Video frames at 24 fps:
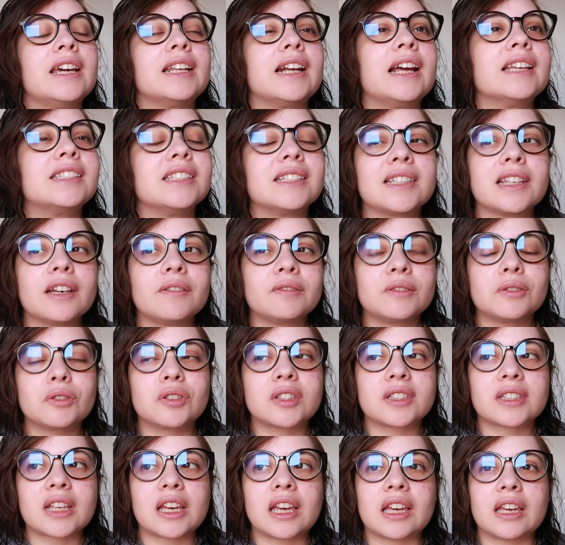I just have to
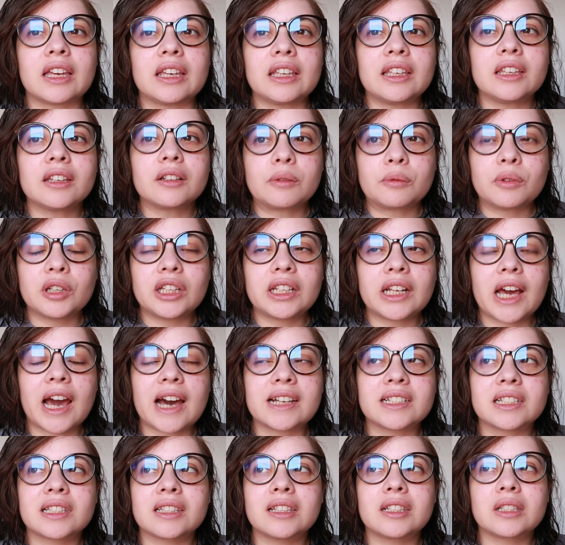say, Iain Reid
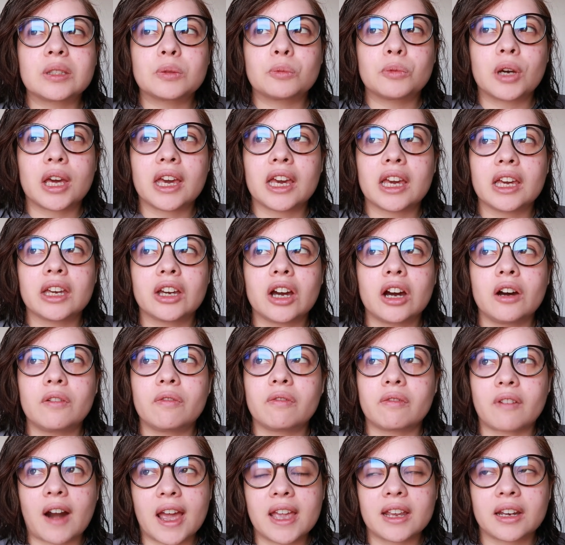has this way
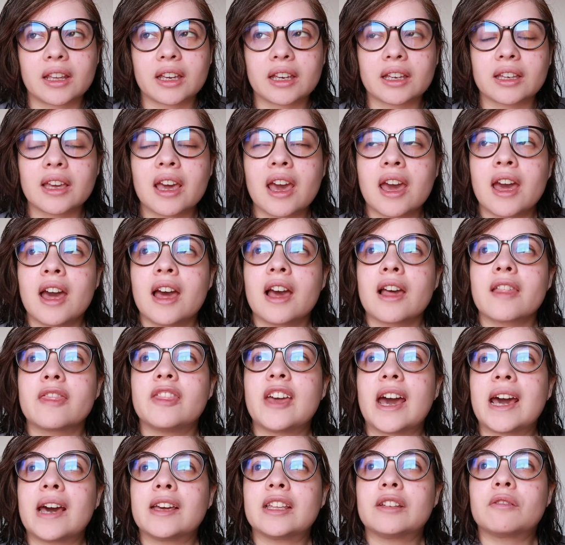of writing
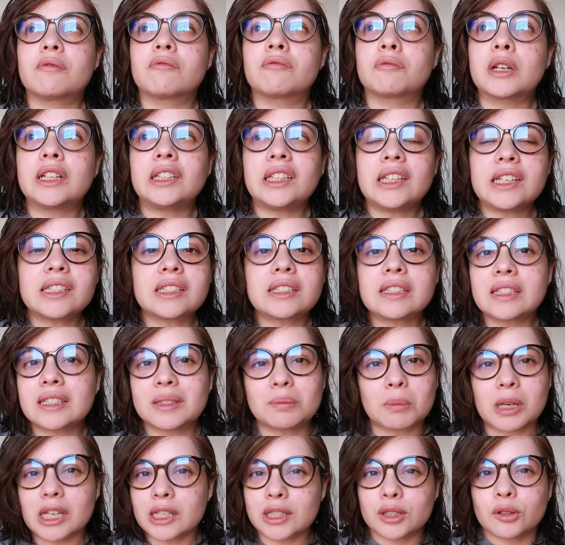that really just
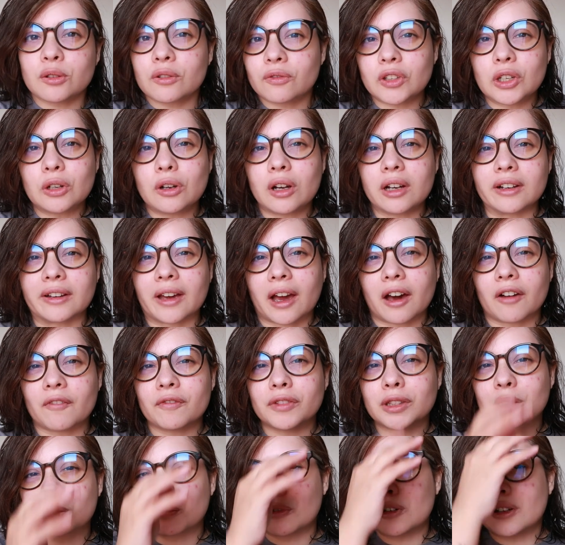makes you feel
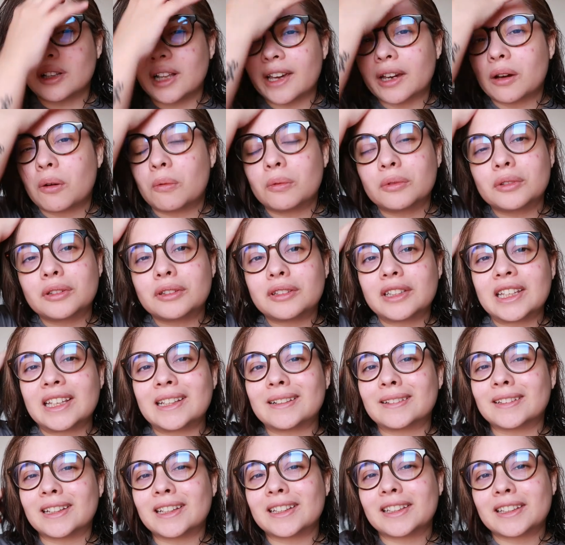uncomfortable. Like
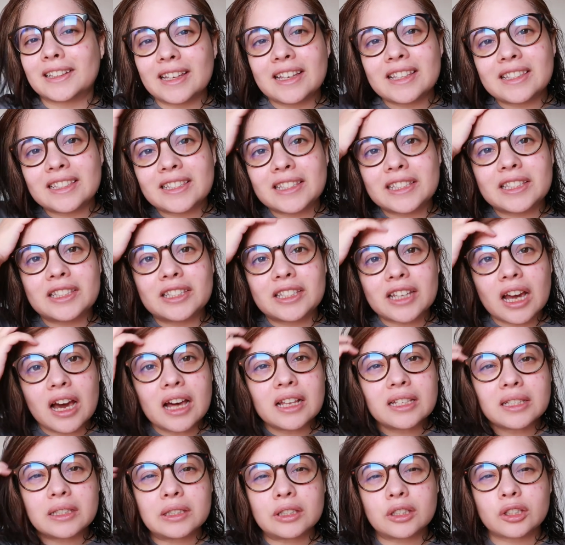it's
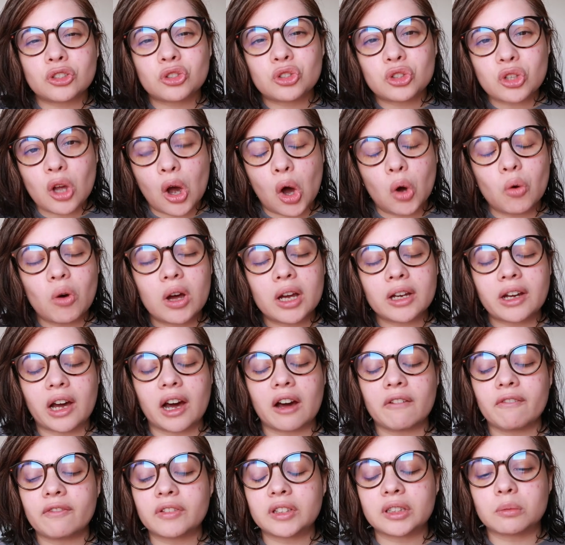just so
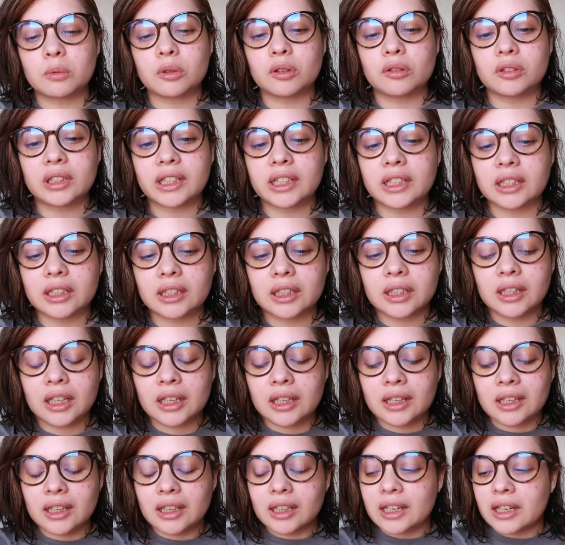uncomfortable. Like,
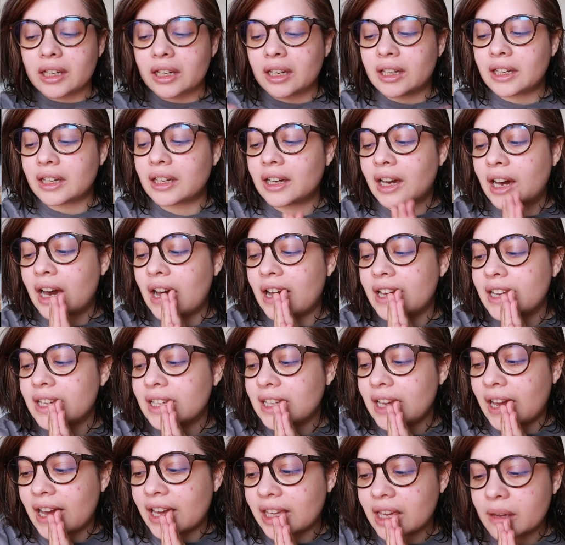
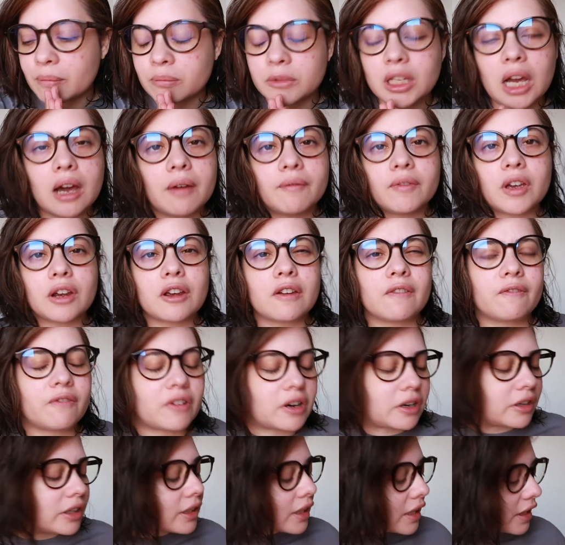I am not very
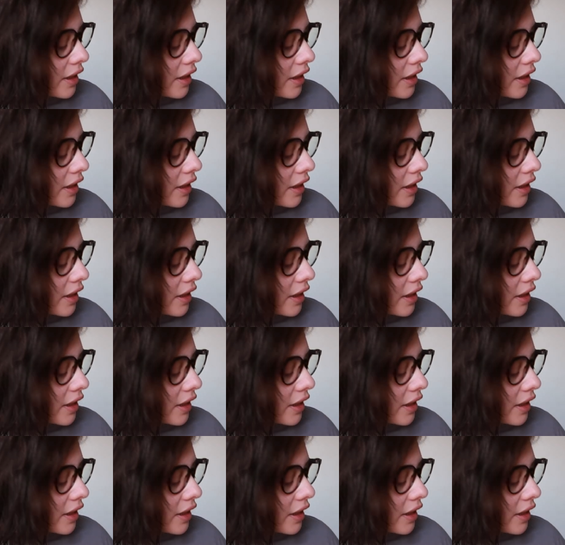far in.